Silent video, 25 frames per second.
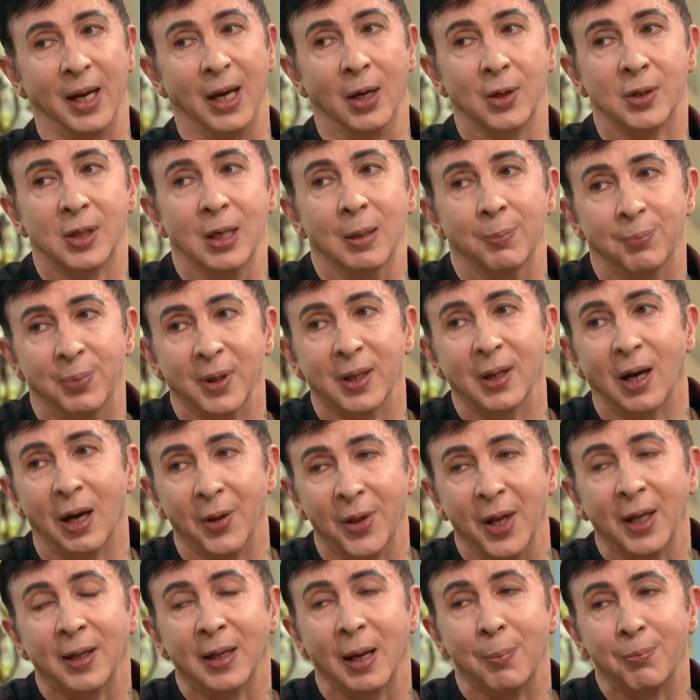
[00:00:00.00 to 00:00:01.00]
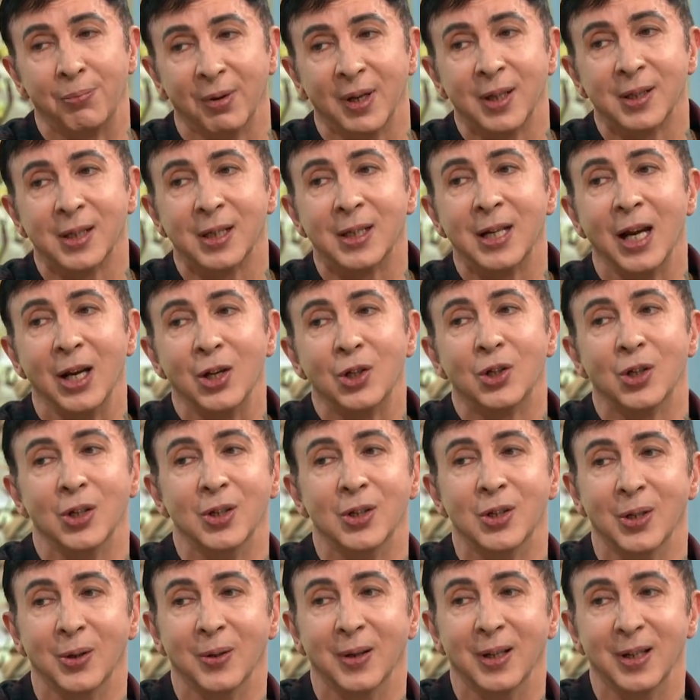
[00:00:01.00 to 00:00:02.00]
about it, but I, I, think that brings
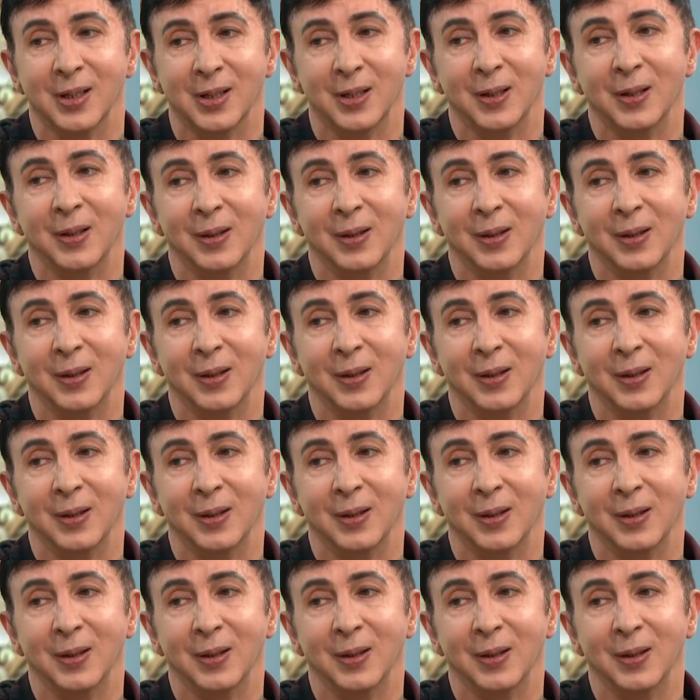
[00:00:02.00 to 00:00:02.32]
attention to it.